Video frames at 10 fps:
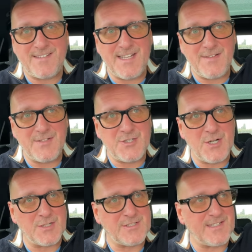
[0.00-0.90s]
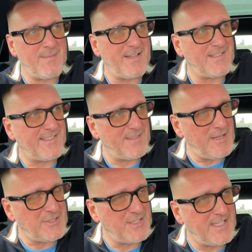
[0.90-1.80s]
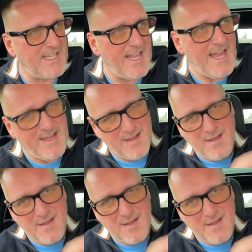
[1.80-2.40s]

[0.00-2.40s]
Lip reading: service charge, as I mentioned in there.